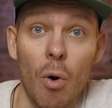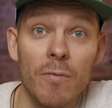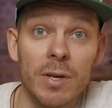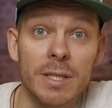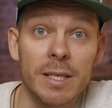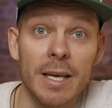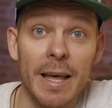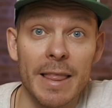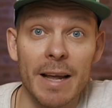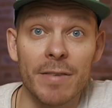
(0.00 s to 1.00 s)
Obviously,
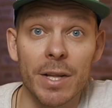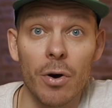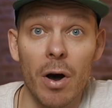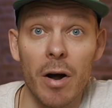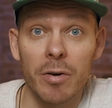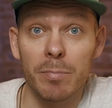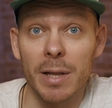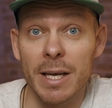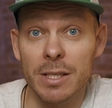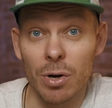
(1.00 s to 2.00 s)
in that video I
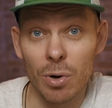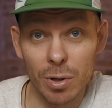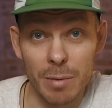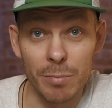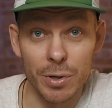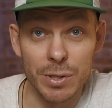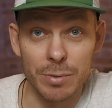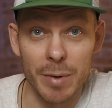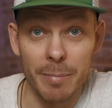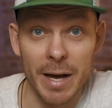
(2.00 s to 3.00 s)
replaced all components
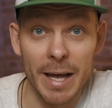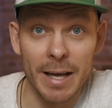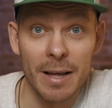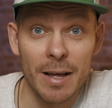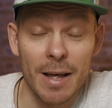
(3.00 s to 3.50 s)
on my bike